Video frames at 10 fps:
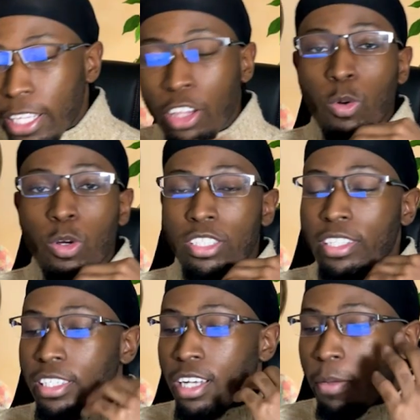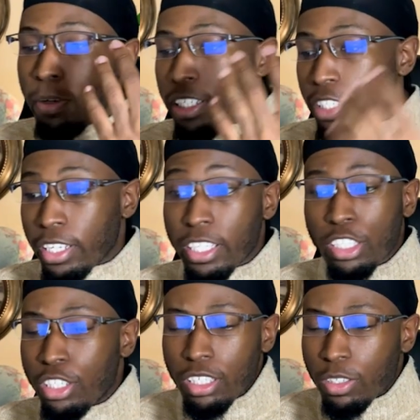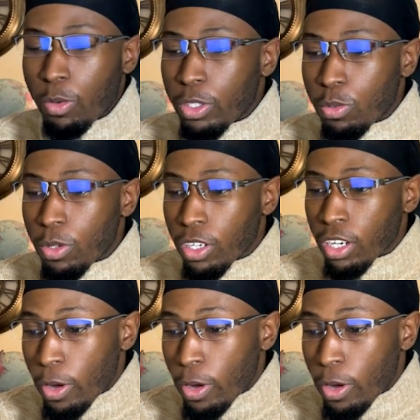In other words, this combination is just going to work.